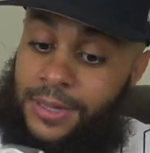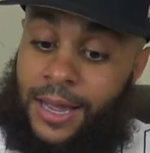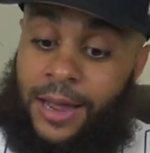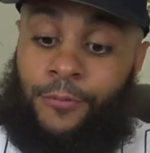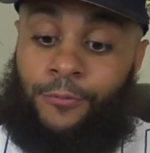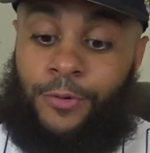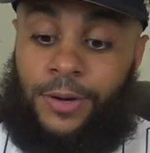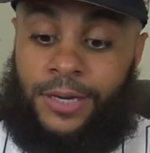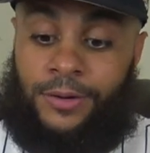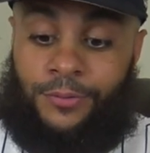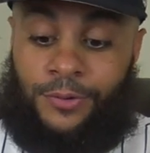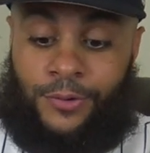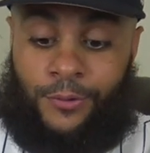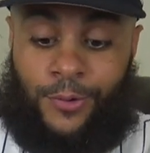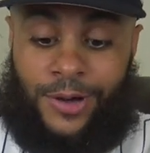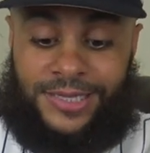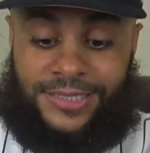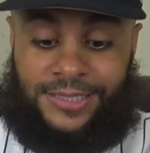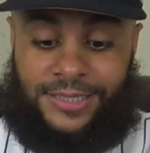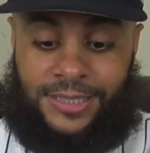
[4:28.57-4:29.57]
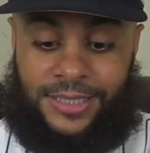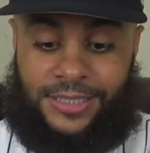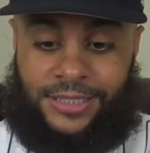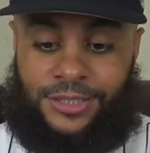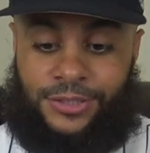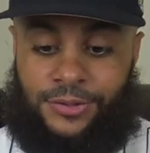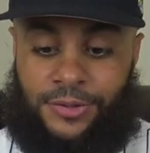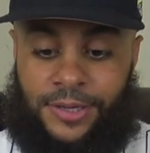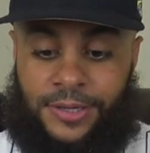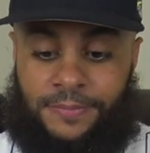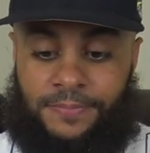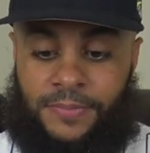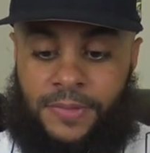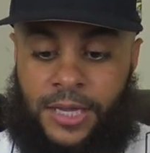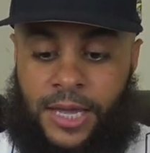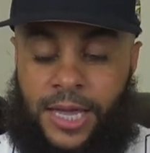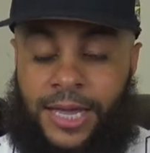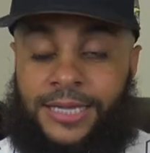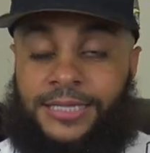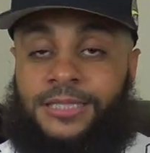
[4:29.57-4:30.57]
I really requested this
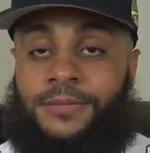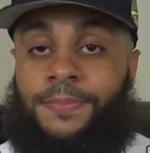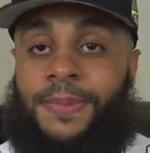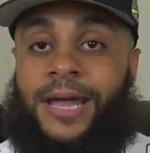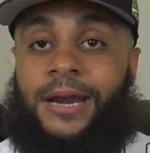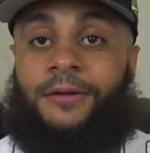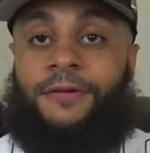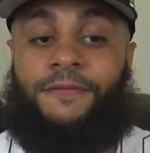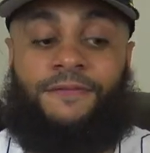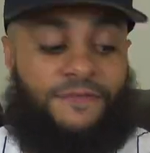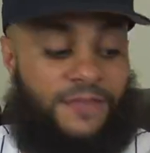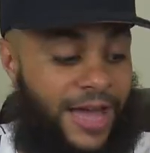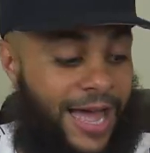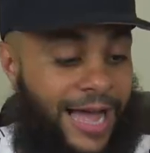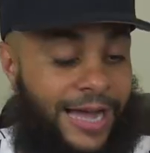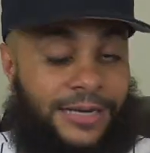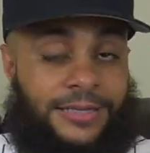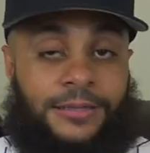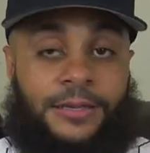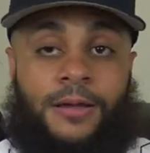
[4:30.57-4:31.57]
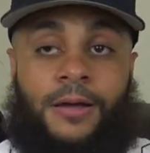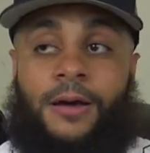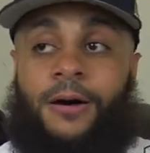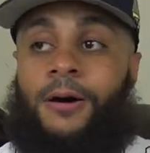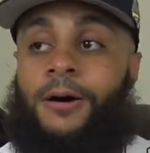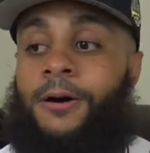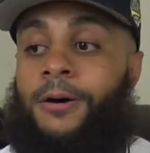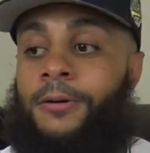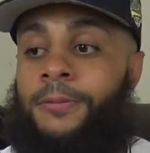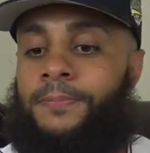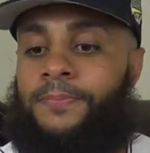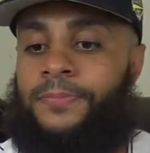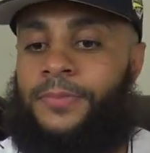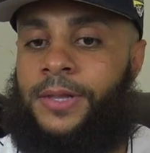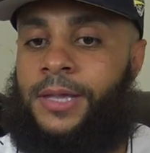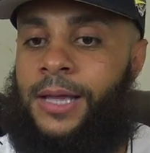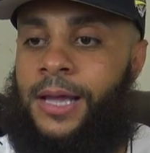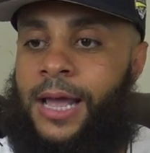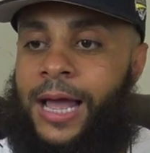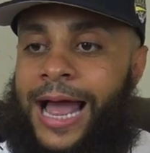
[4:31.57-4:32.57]
joint. as a matter of fact, um,
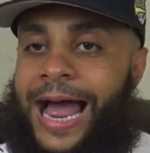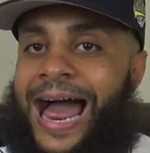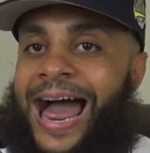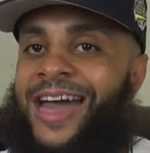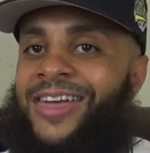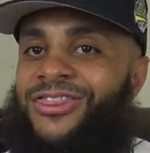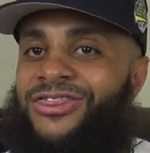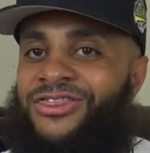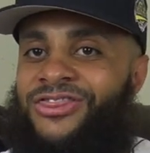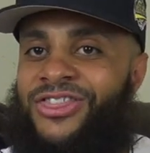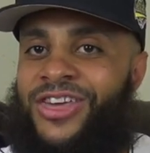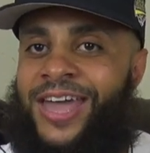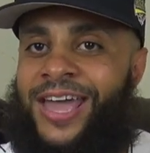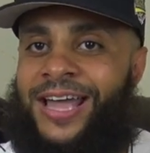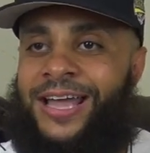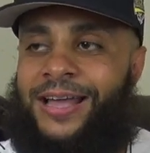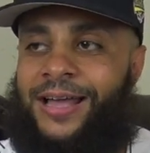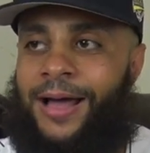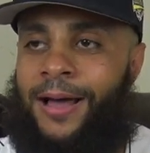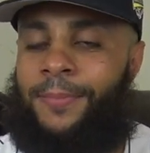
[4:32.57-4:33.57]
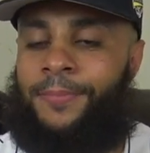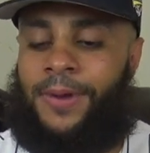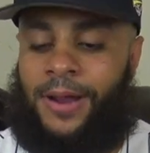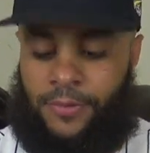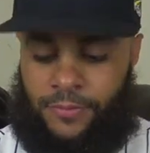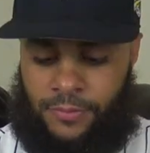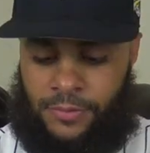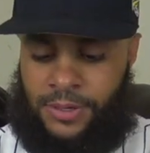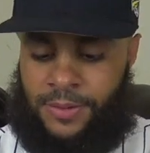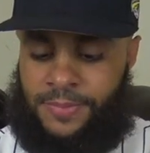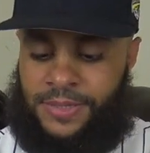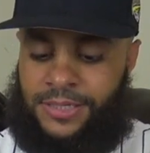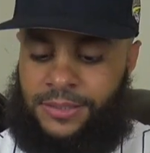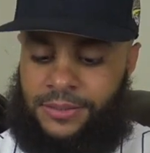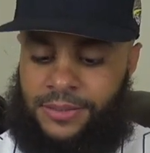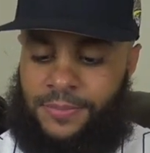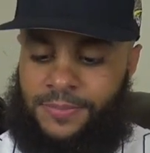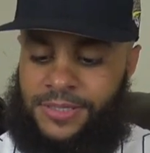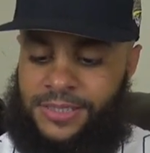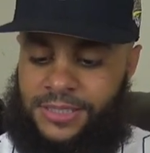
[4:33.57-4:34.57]
I think I'm not. Let me
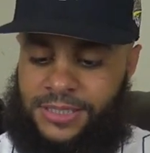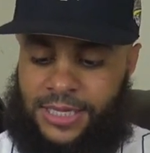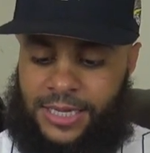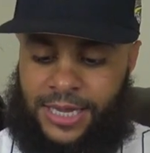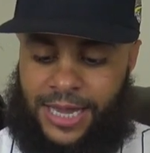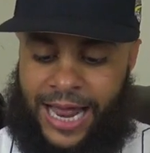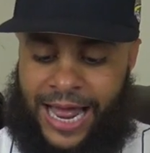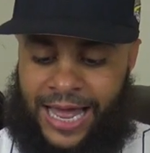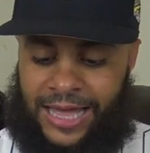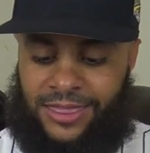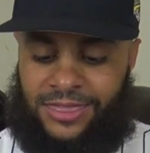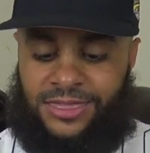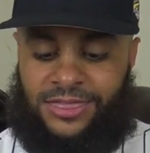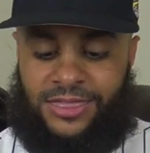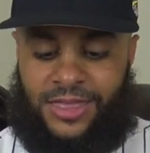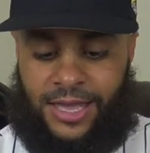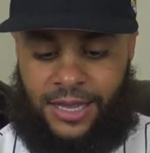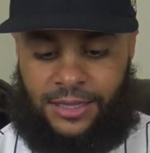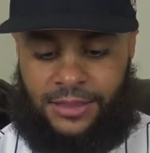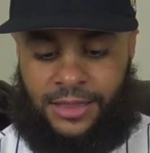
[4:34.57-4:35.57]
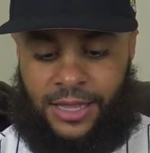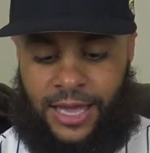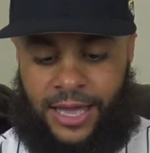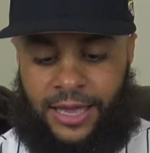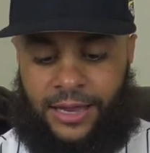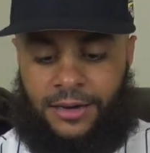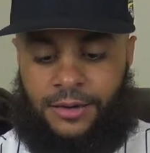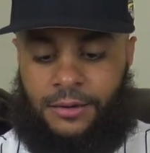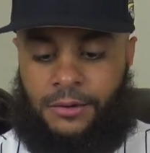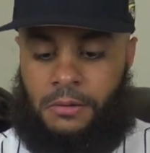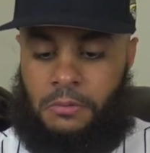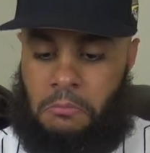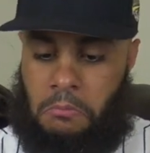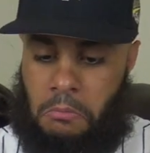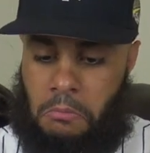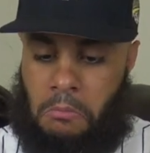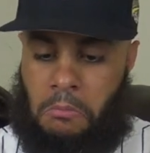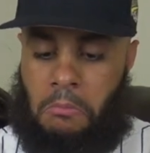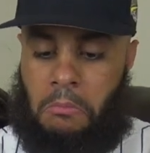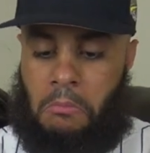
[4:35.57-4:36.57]
let me see. I think that
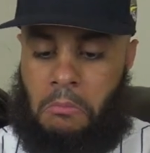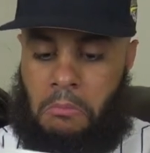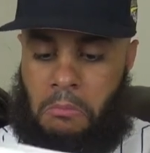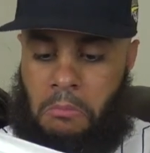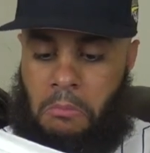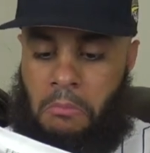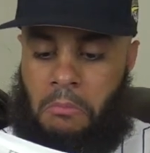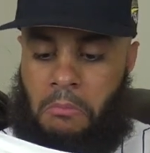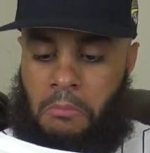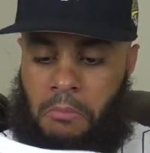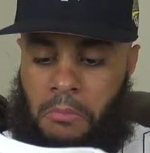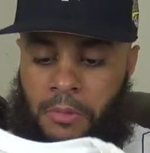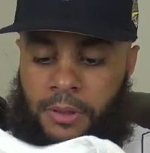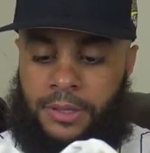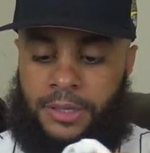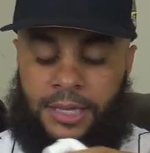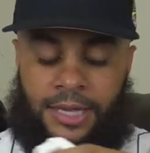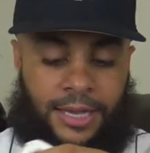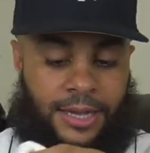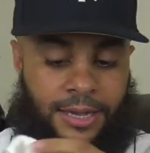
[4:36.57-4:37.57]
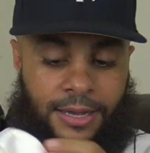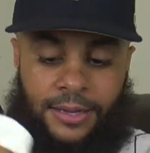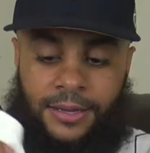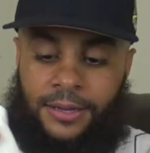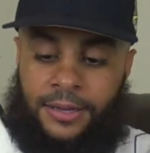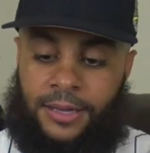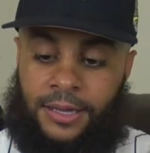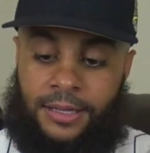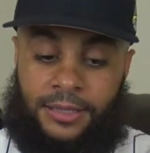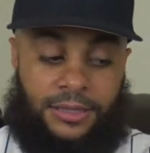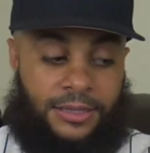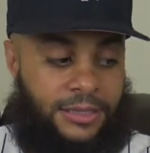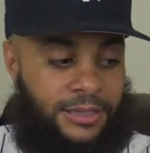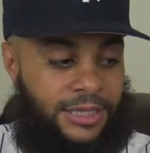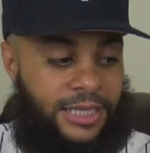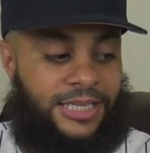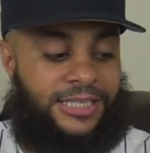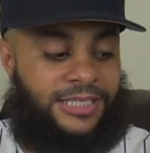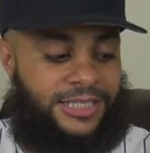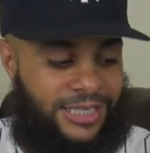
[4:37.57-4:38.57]
yeah,
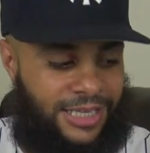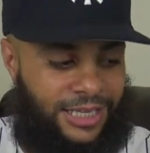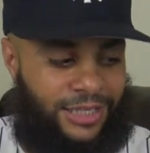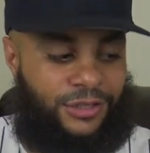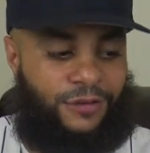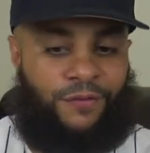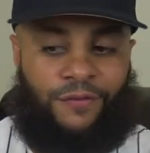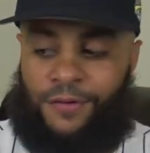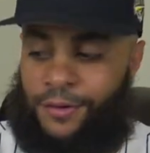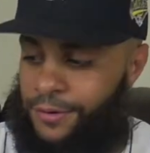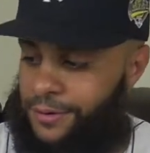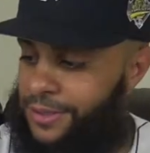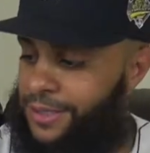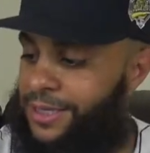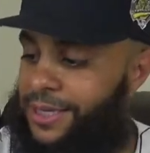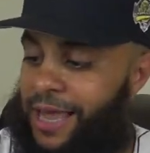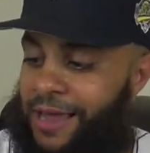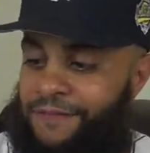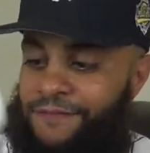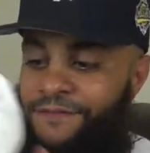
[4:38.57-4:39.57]
these teas feel they